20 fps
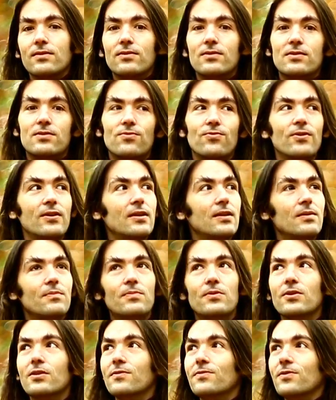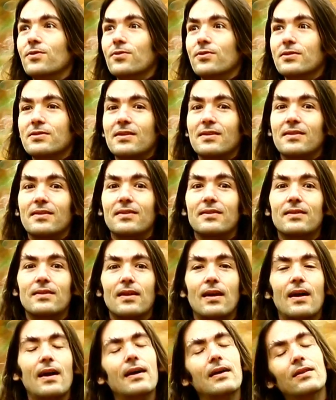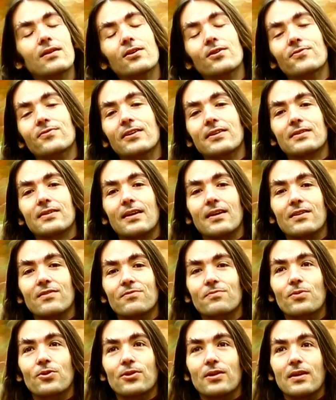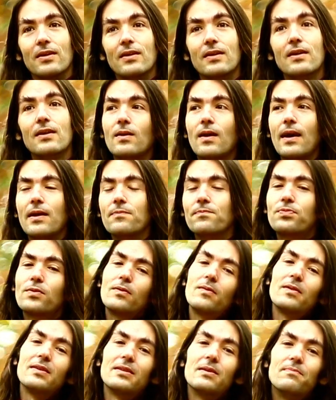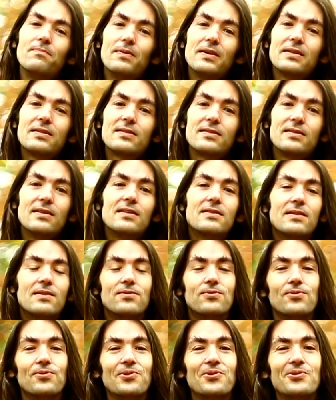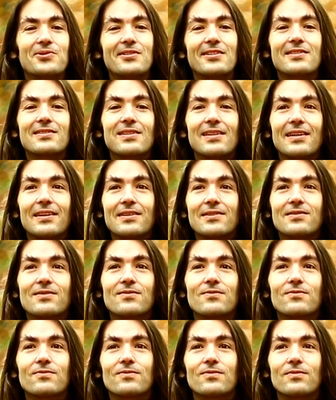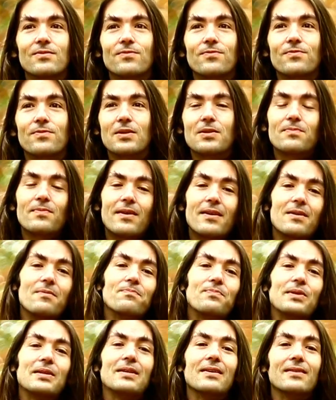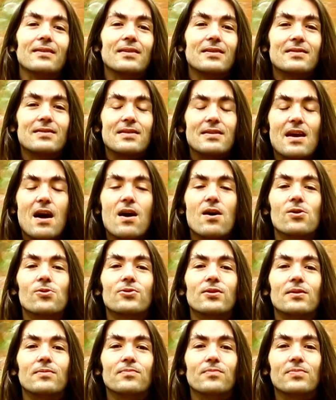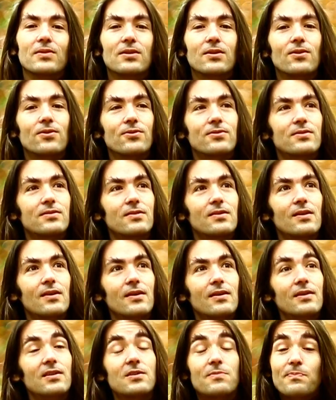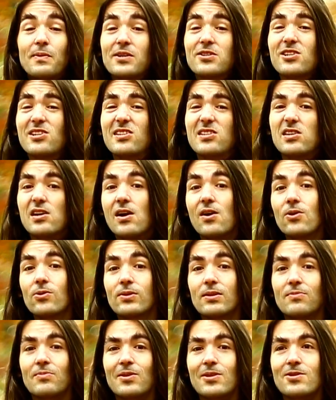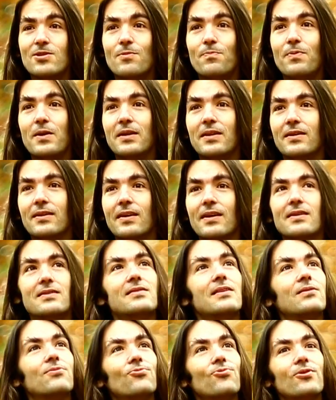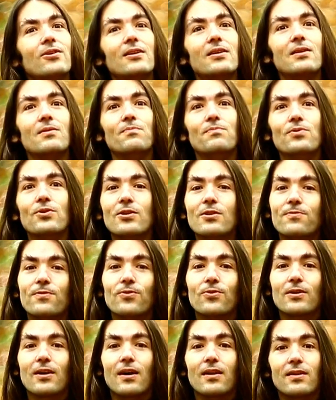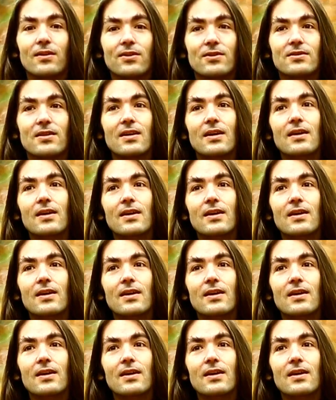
It's really beautiful, isn't it? I love that kind of bokeh. And probably the best season to use this lens, in my opinion, is the autumn, because especially the autumn in Japan, it has that really beautiful colors.